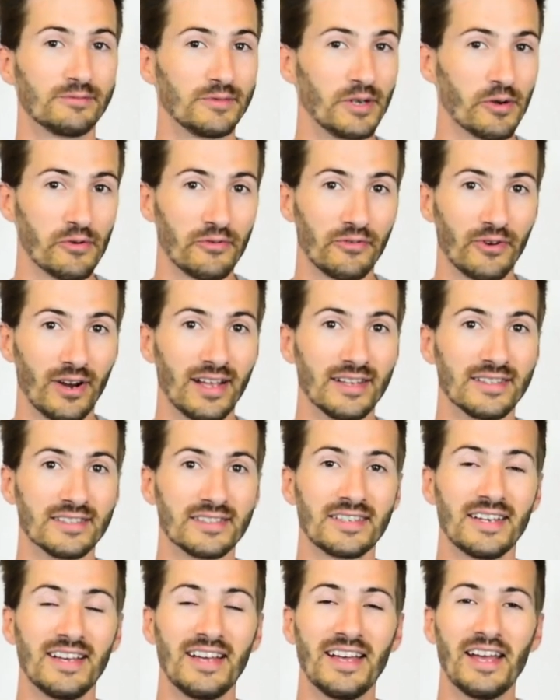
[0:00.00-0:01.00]
We were
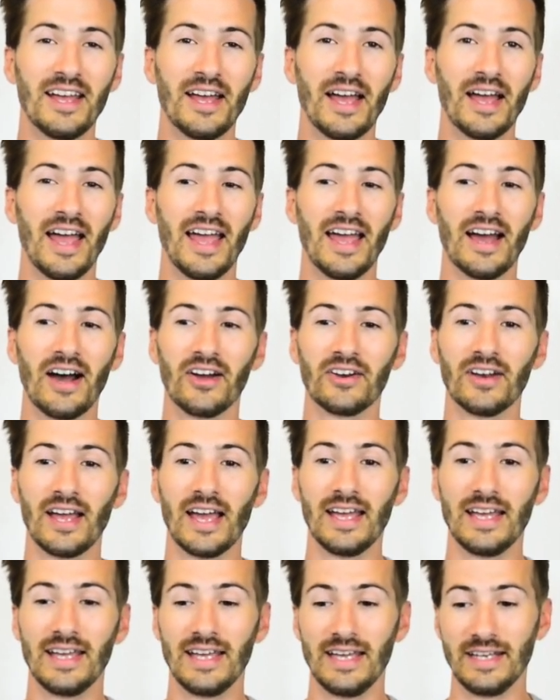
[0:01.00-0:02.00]
friends on
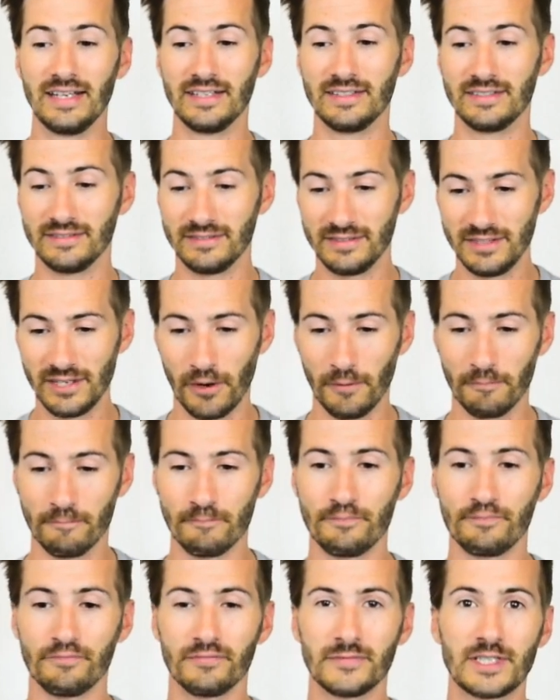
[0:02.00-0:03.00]
a, you know,
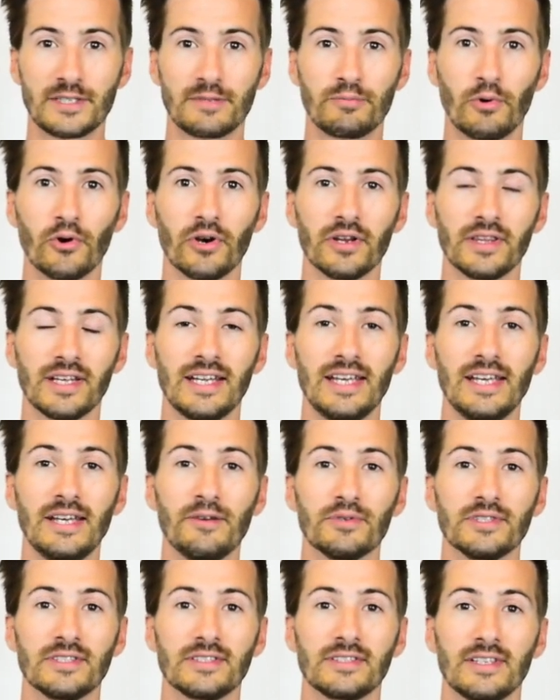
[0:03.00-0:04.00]
sport that he
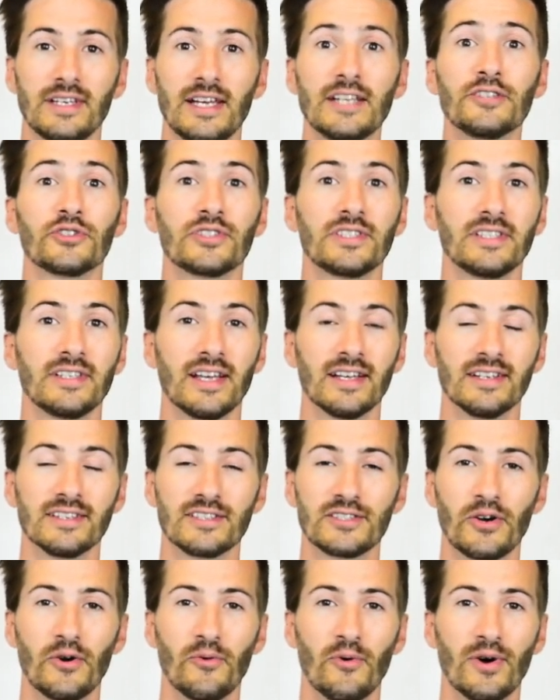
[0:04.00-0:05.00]
was interested in.
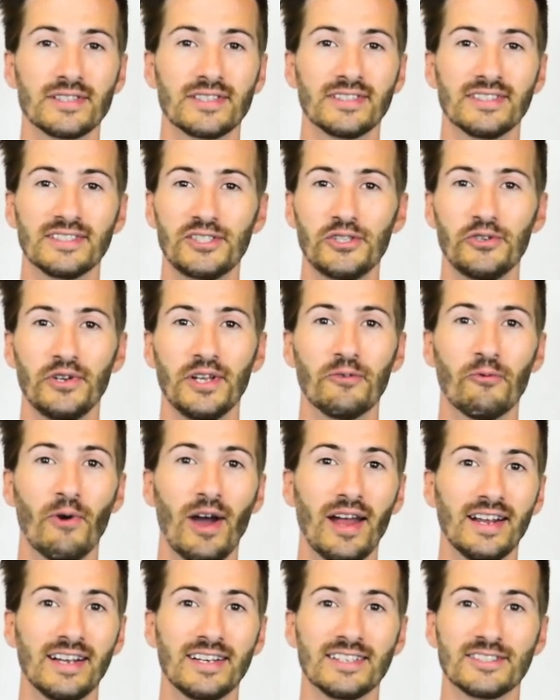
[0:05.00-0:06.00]
So it wasn't shooting
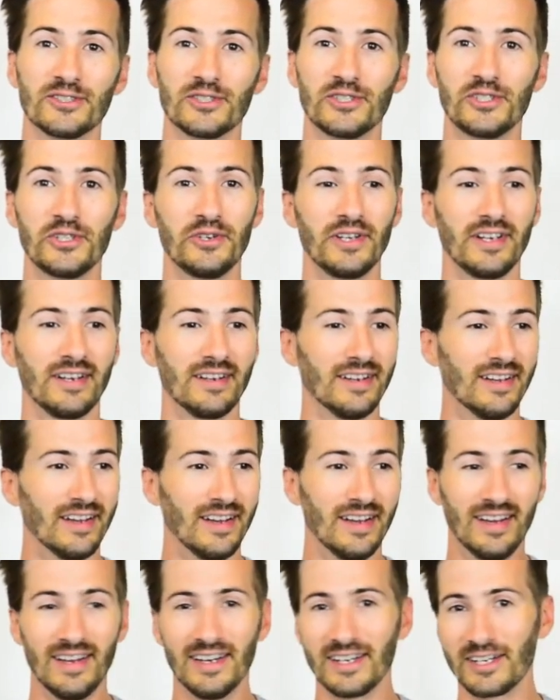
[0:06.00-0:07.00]
weddings or shooting
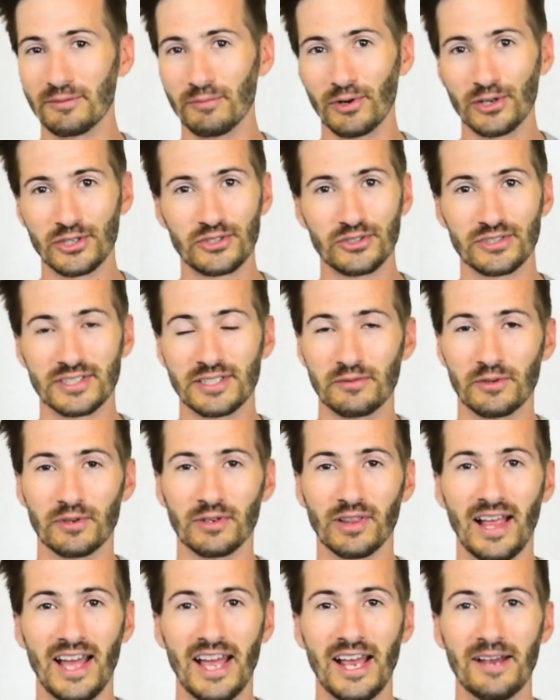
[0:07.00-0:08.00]
commercials that were
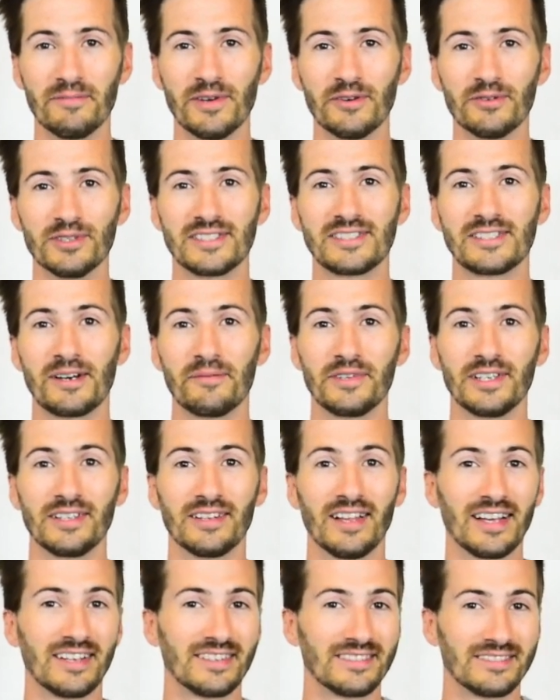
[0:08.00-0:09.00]
lame. It was something
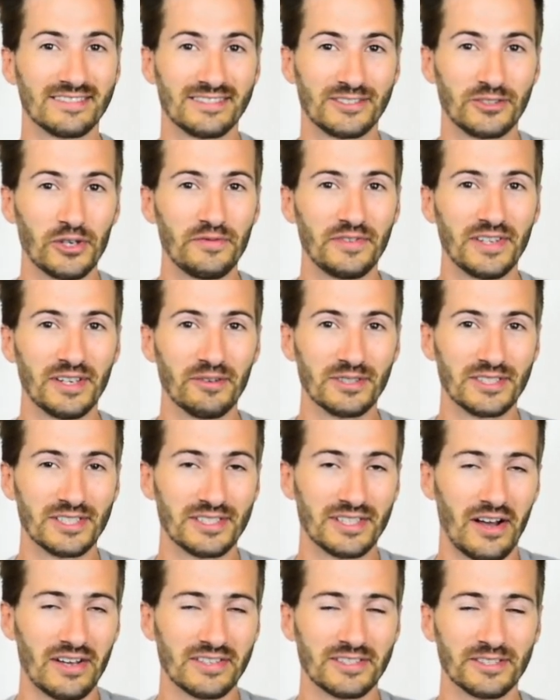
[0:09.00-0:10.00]
like drifting, which
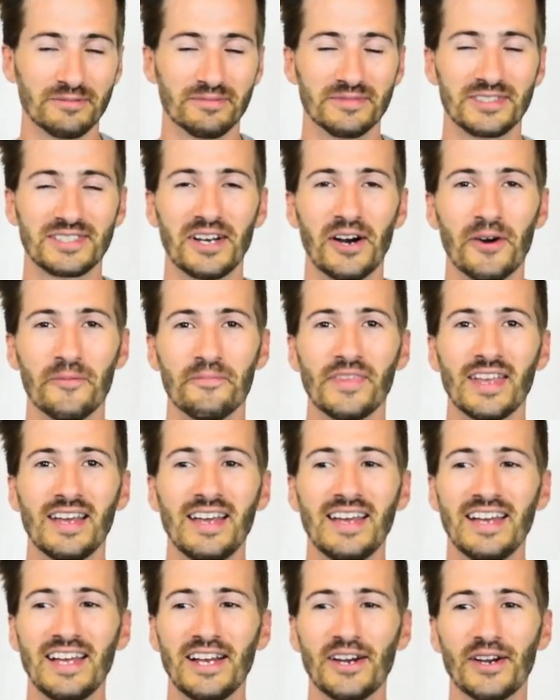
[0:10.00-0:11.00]
is awesome. So
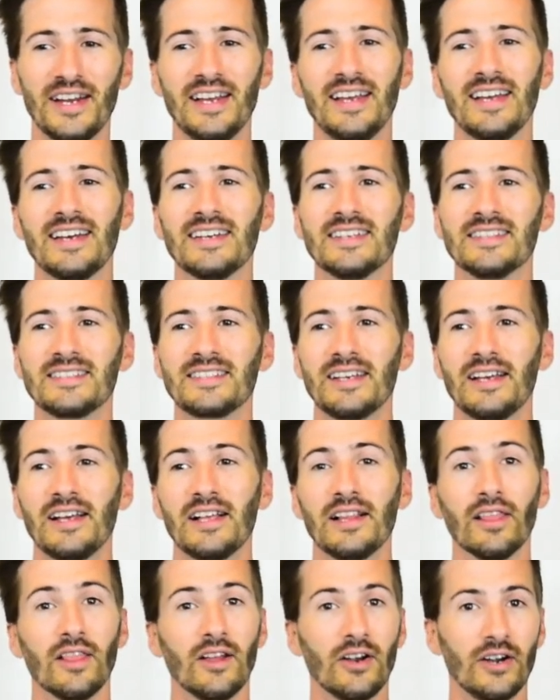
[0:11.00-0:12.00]
here he is
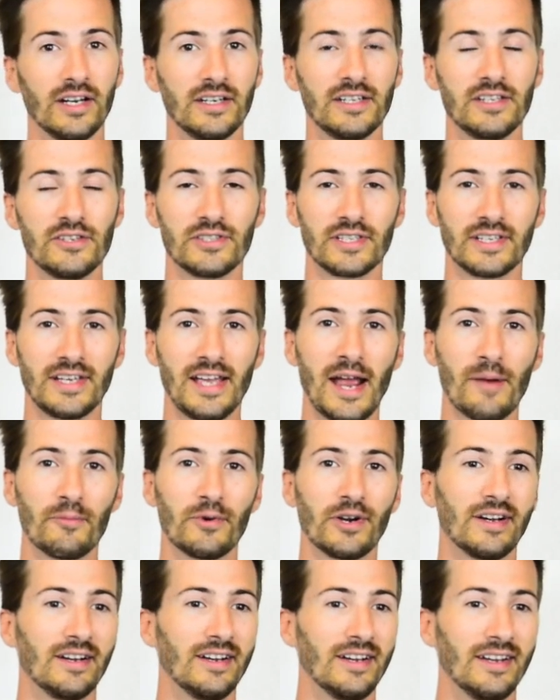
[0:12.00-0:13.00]
learning to use a
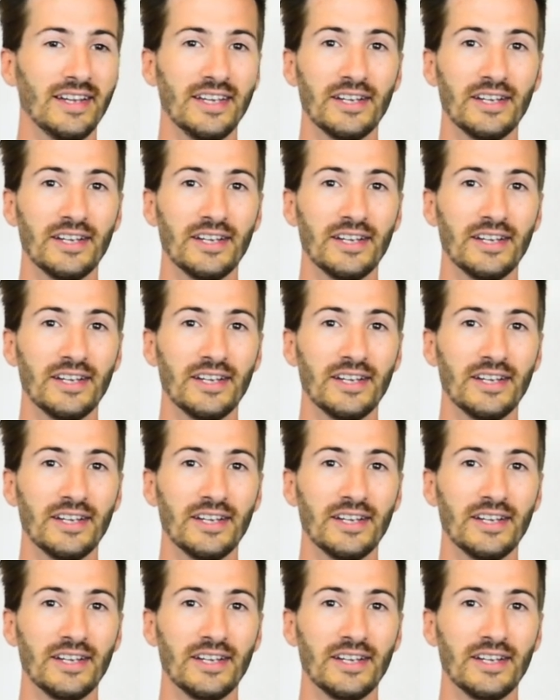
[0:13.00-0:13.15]
camera.